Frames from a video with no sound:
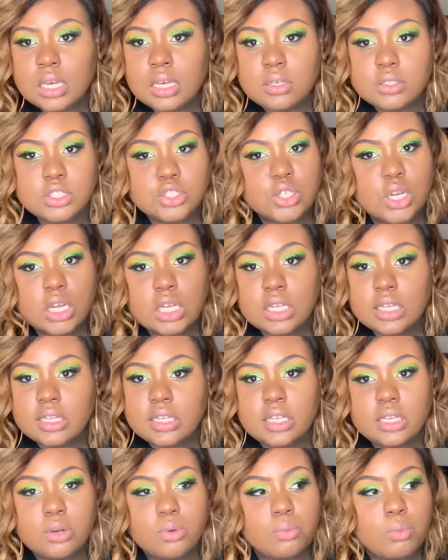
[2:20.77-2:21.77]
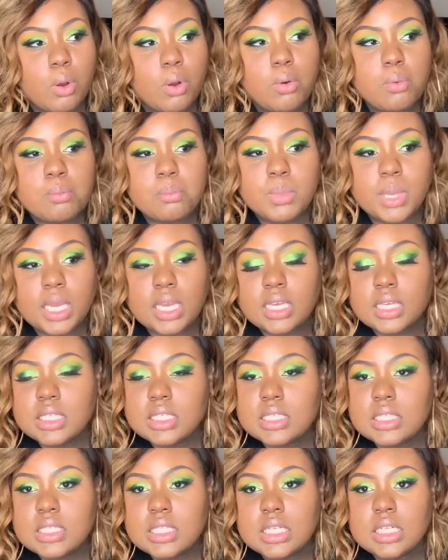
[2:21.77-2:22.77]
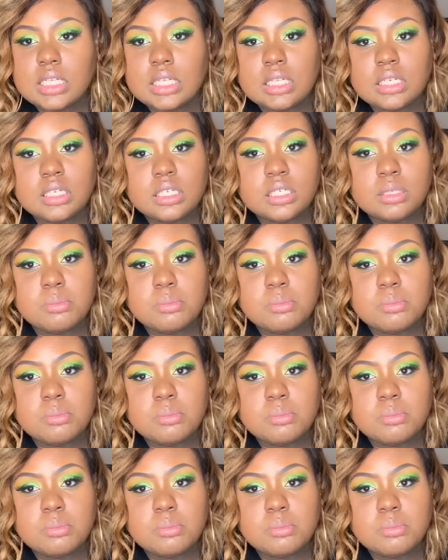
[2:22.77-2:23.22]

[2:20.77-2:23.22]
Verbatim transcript: struggling in the romance and uh,